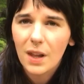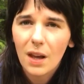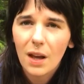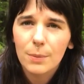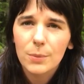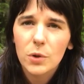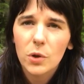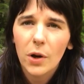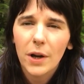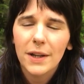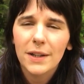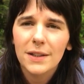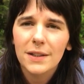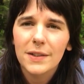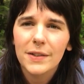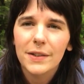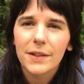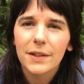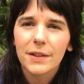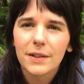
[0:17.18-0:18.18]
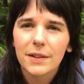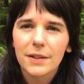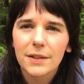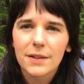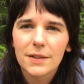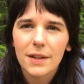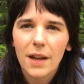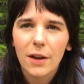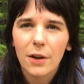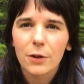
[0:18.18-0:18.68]
I'm trying to
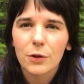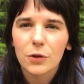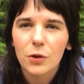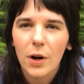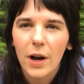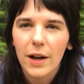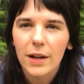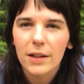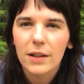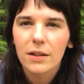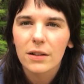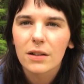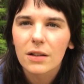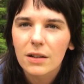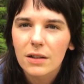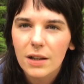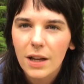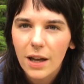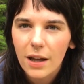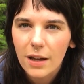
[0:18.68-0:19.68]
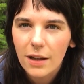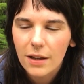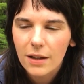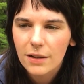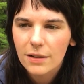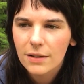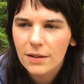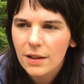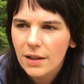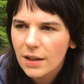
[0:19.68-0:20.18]
stay on track here
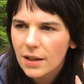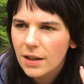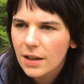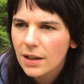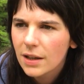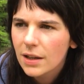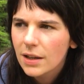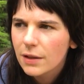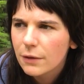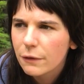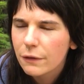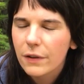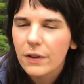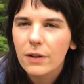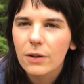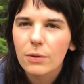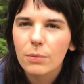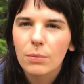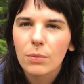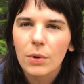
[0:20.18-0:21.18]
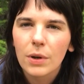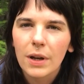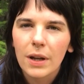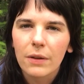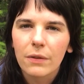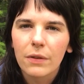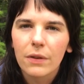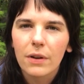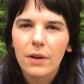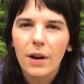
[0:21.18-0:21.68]
and film
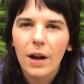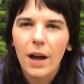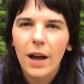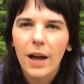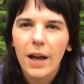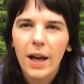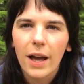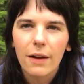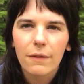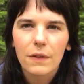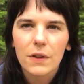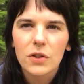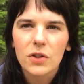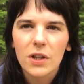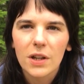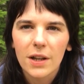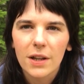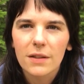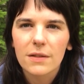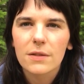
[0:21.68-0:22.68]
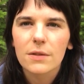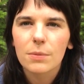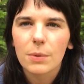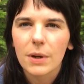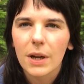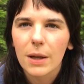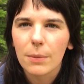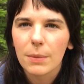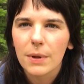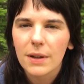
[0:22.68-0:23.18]
whenever I have the chance
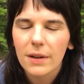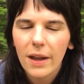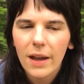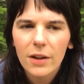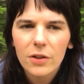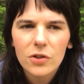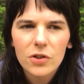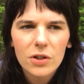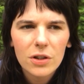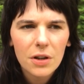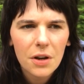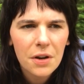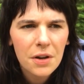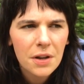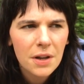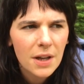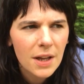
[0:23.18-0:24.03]
when I'm in nature.